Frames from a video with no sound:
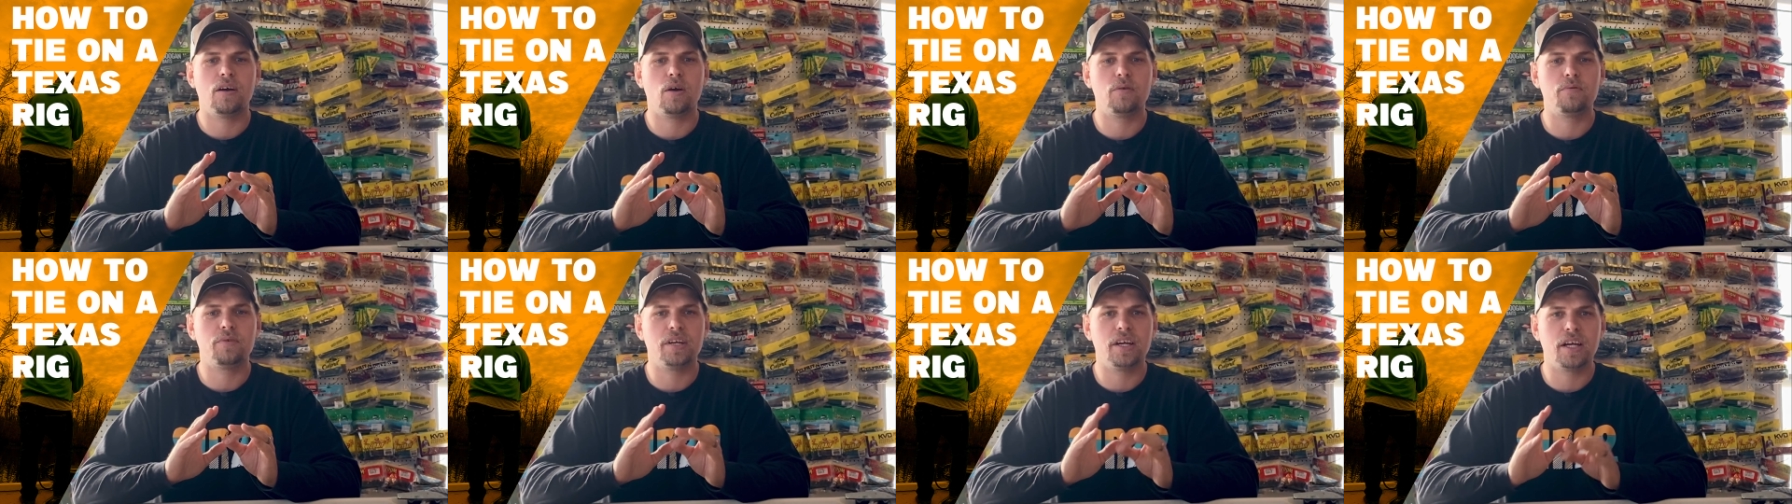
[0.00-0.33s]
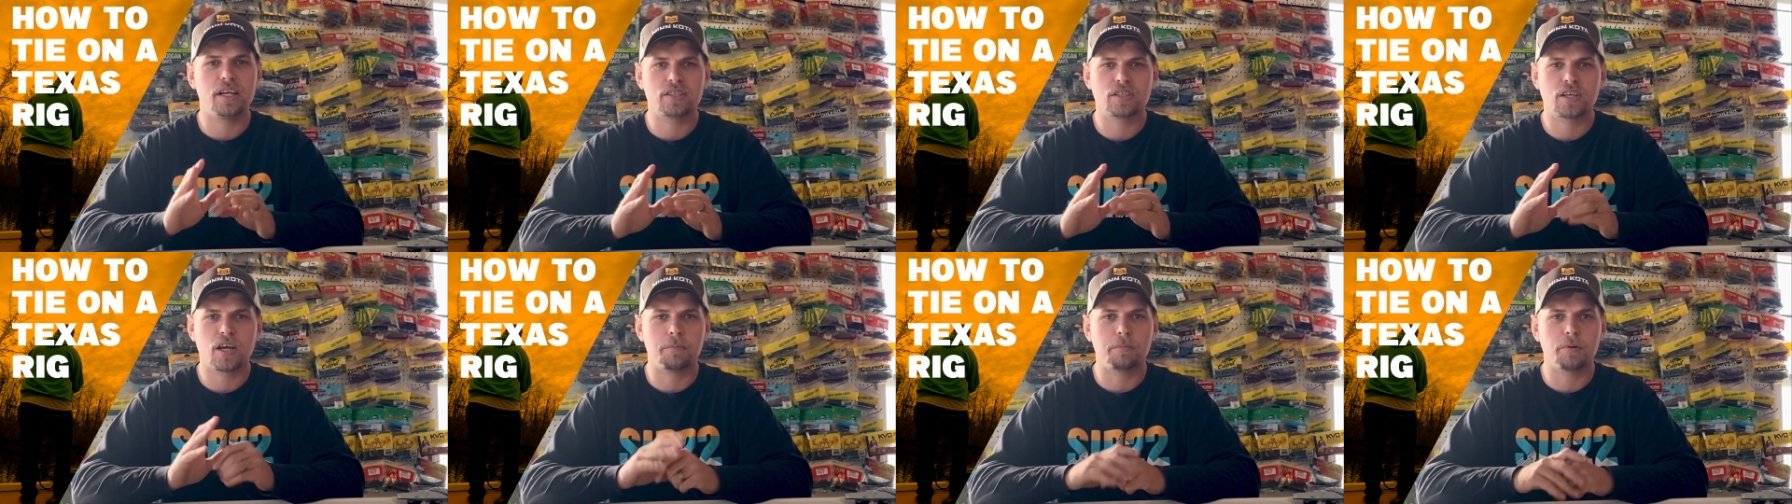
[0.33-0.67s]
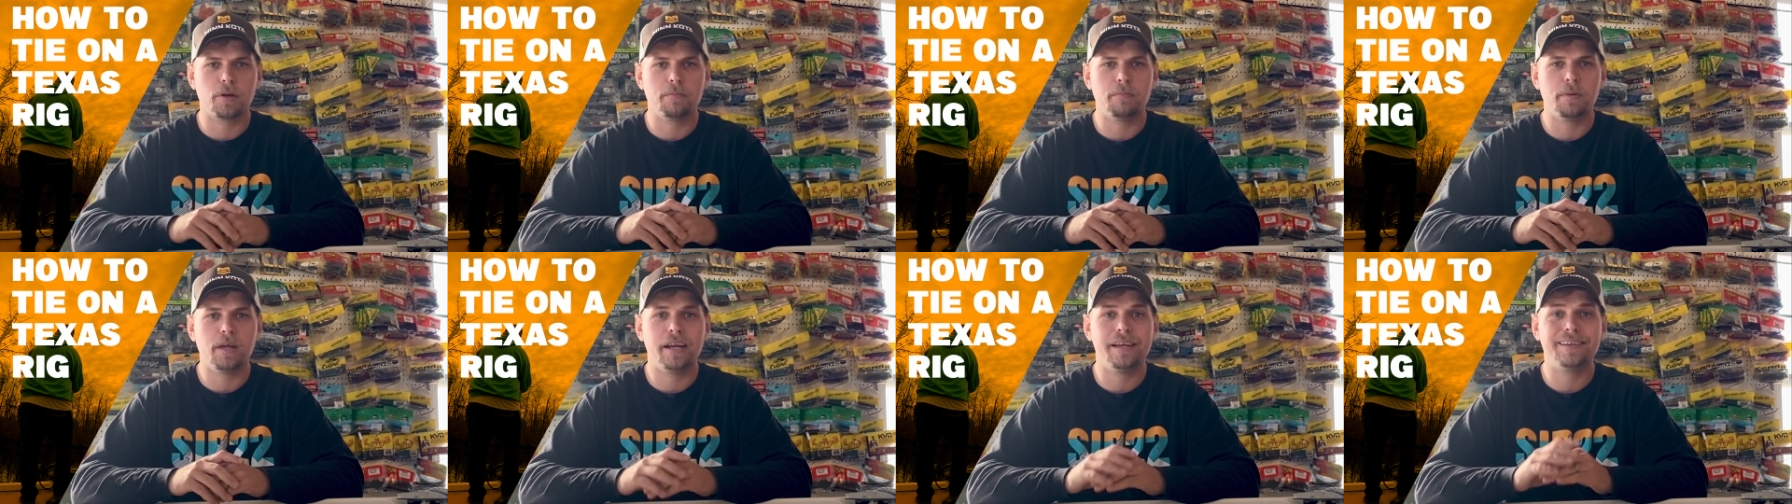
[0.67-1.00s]
over the next couple
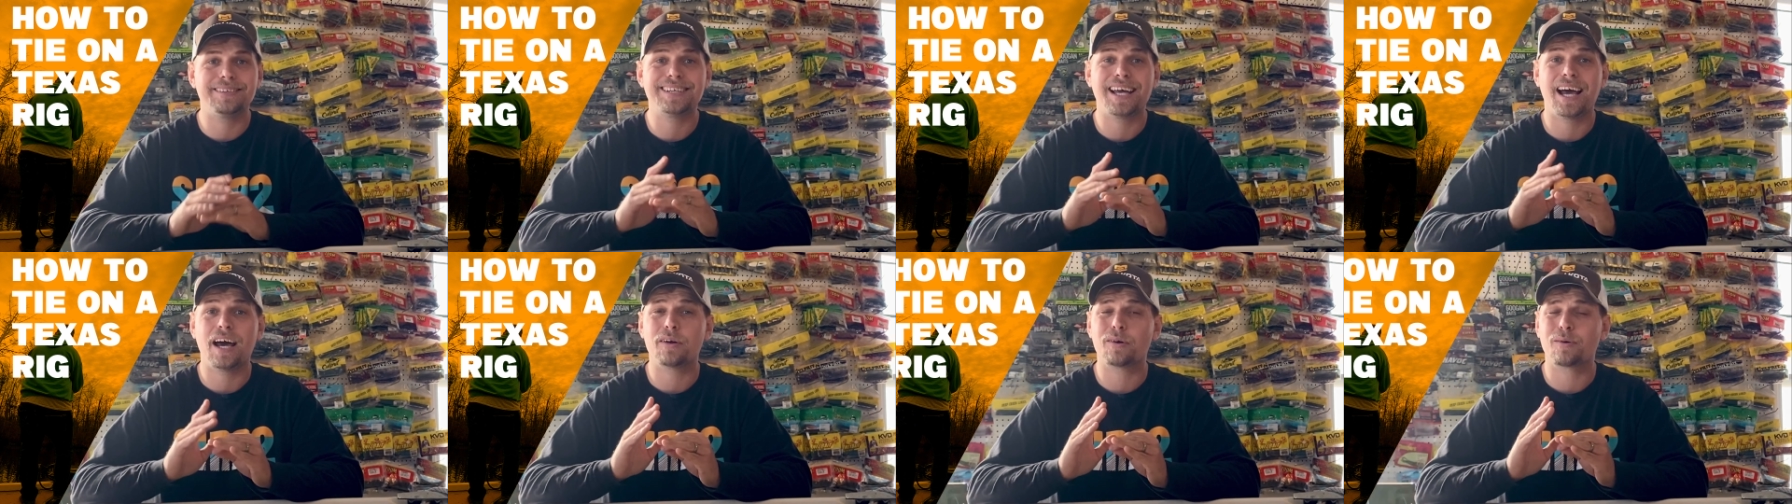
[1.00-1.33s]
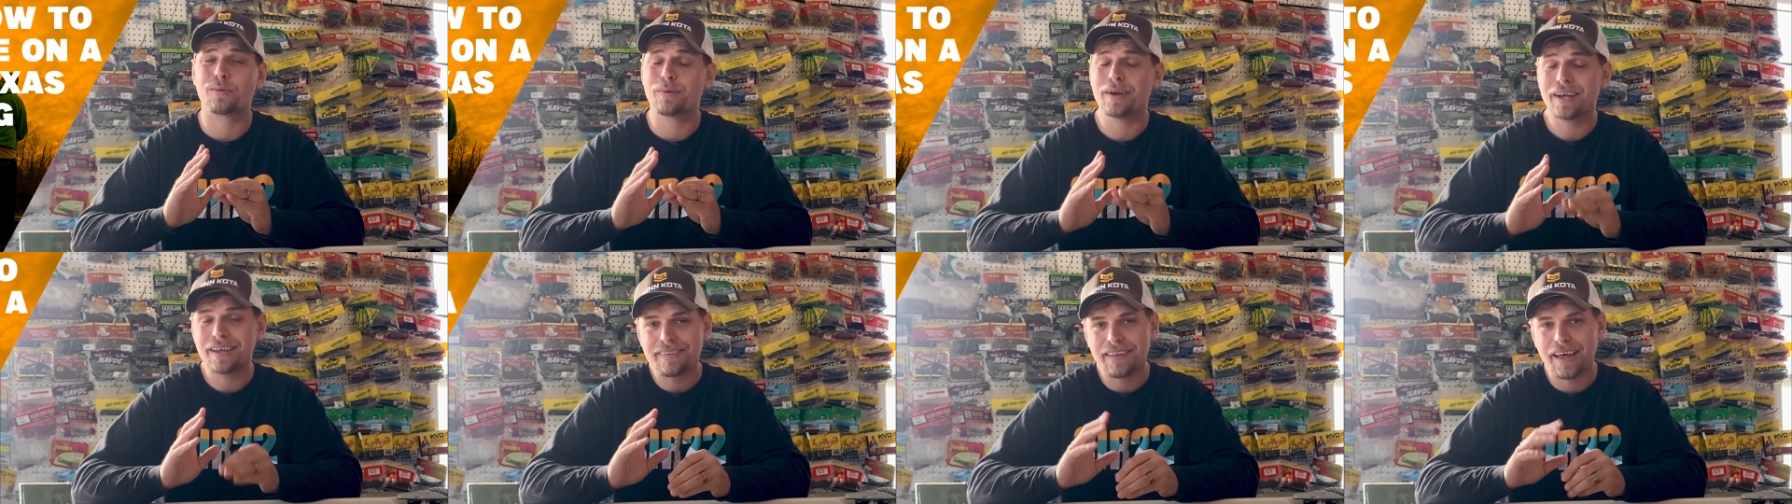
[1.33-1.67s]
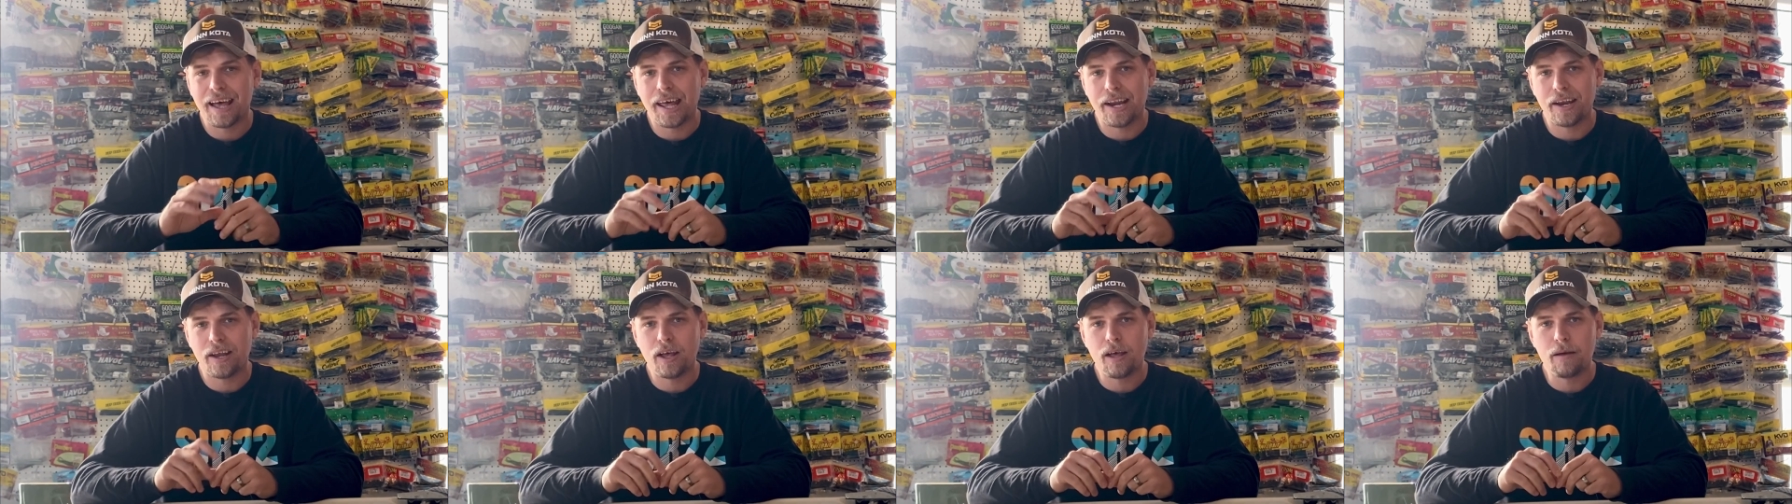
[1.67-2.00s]
of minutes how to rig
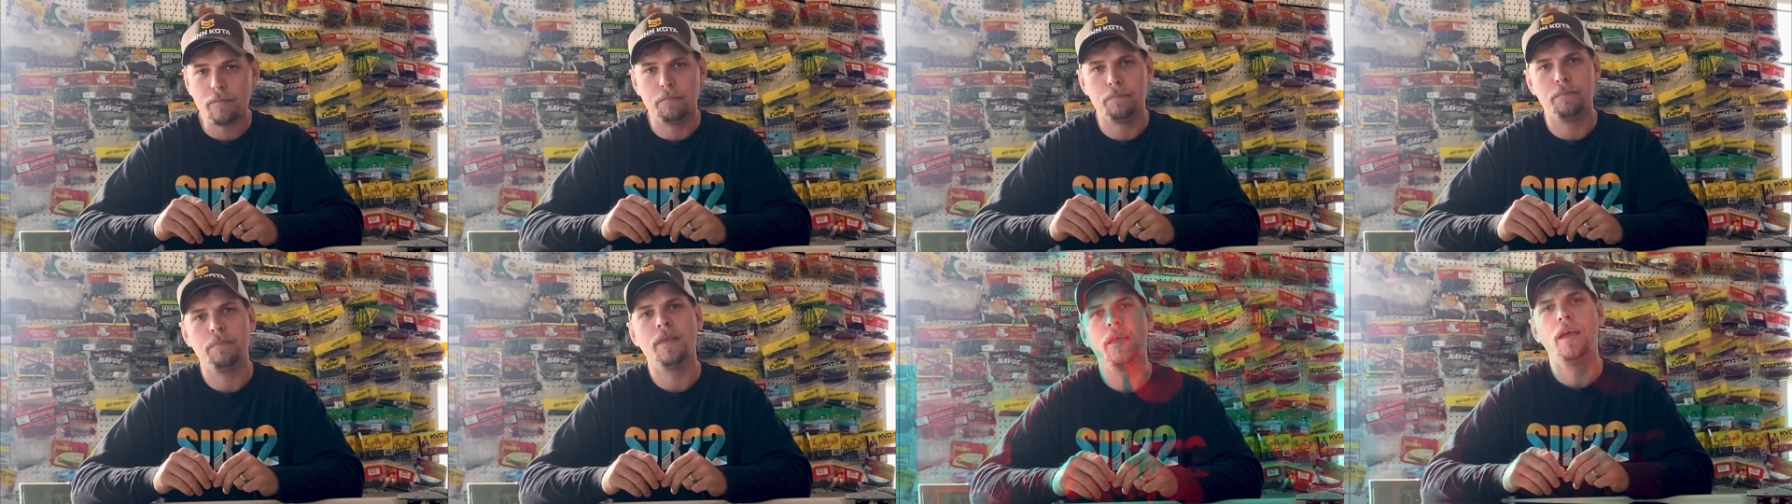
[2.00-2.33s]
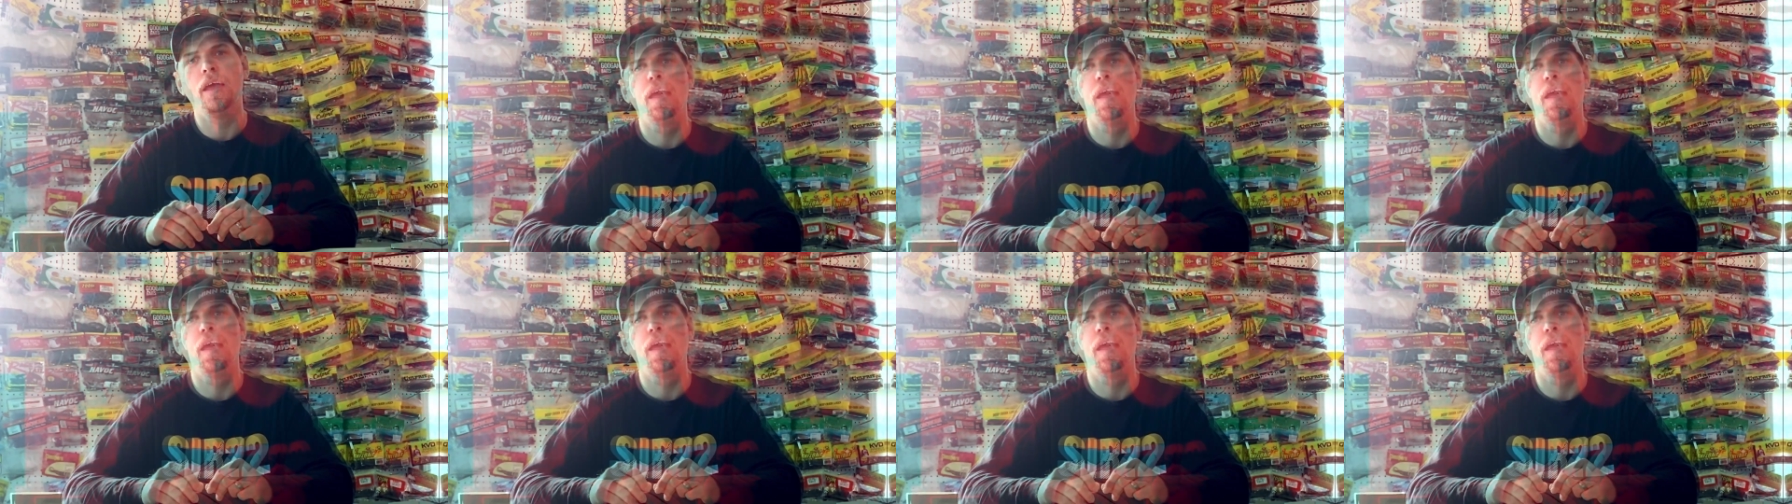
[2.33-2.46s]
that up,